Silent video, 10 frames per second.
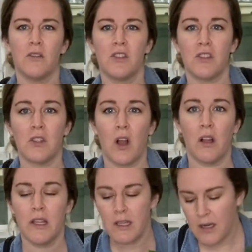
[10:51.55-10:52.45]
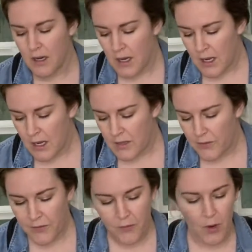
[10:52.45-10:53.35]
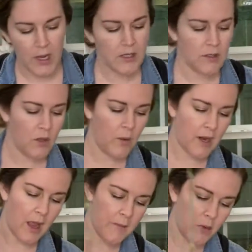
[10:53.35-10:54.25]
solid in the front. So what I'm